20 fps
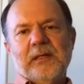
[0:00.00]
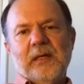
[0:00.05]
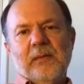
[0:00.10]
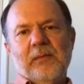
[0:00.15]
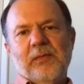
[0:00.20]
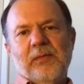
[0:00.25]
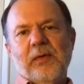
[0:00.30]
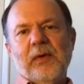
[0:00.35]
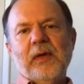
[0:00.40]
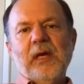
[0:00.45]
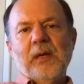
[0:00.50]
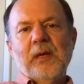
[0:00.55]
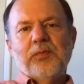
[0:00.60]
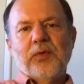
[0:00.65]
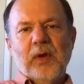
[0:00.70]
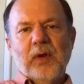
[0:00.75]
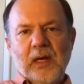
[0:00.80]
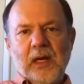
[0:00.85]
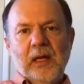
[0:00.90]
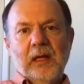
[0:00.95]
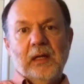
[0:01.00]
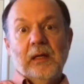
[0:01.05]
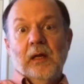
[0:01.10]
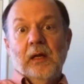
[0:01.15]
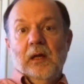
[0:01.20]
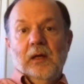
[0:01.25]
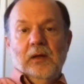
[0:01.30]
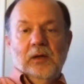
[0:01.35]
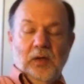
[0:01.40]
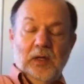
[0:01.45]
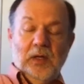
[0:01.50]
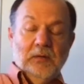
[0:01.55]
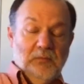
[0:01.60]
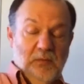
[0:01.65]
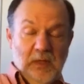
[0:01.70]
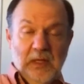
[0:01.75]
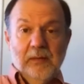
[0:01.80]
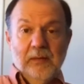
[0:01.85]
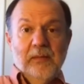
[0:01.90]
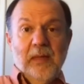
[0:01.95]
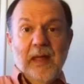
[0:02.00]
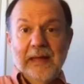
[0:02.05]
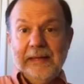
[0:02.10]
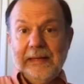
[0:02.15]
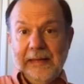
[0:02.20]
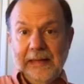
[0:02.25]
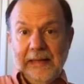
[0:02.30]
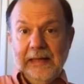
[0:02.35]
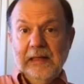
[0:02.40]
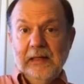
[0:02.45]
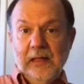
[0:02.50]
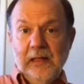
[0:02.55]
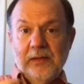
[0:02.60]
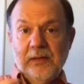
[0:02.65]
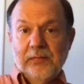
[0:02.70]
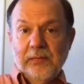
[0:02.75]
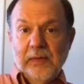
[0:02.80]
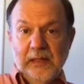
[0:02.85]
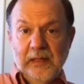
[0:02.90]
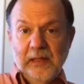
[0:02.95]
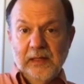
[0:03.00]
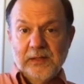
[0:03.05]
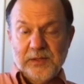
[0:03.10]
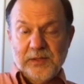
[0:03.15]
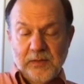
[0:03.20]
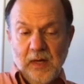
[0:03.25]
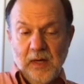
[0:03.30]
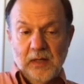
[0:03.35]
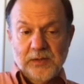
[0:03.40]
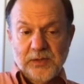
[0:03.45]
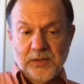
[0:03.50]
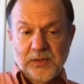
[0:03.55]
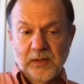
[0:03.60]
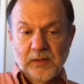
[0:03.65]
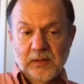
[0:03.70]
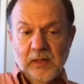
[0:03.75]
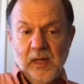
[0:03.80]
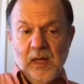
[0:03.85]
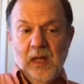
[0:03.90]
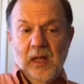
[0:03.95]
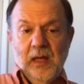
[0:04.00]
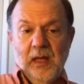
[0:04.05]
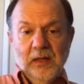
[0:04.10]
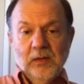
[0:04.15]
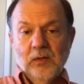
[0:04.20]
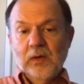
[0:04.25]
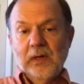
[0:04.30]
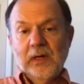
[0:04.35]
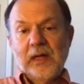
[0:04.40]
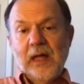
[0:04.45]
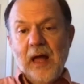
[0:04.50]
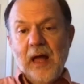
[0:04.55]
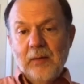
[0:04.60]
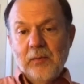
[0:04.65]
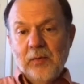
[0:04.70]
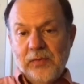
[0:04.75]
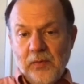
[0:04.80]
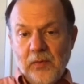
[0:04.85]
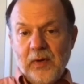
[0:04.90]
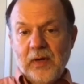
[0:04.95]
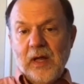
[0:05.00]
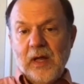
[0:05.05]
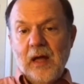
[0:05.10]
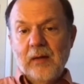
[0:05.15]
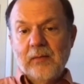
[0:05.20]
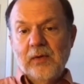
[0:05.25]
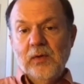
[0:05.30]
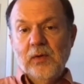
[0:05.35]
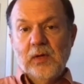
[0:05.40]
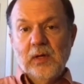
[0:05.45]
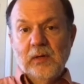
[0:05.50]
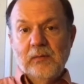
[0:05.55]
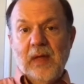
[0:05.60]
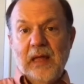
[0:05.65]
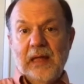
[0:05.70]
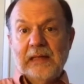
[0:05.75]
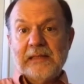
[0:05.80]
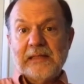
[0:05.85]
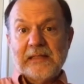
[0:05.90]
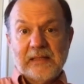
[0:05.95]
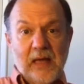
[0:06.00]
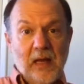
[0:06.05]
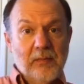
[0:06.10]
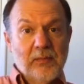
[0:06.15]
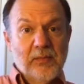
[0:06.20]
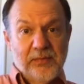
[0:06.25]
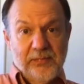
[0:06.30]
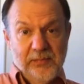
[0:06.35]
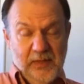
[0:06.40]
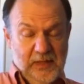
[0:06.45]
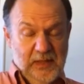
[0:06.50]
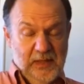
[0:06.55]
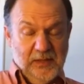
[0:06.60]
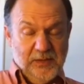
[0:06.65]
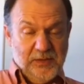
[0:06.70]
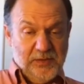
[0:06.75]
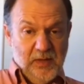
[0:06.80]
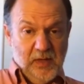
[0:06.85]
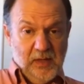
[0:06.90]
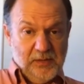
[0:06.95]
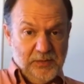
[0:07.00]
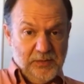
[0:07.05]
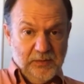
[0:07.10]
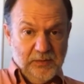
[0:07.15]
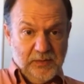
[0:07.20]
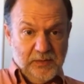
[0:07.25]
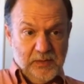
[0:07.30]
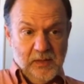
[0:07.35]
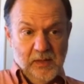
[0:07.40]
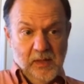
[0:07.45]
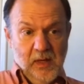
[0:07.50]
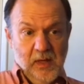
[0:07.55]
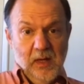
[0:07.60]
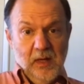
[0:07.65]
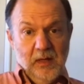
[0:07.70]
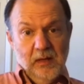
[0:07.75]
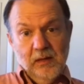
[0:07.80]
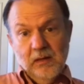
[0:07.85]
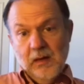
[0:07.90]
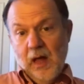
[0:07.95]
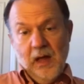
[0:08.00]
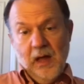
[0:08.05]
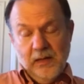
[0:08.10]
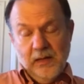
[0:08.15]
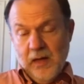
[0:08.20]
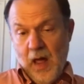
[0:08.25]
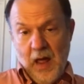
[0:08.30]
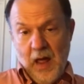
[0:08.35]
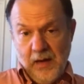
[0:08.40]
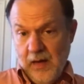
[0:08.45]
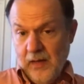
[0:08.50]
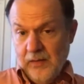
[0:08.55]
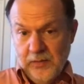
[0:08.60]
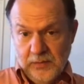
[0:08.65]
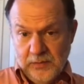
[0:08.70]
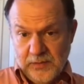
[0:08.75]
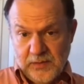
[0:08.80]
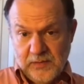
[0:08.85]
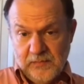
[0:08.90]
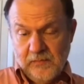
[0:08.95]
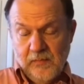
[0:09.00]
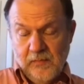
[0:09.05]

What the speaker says: 3D printing, you can really make any 3D structure. With origami, you can make some 3D structures, not others.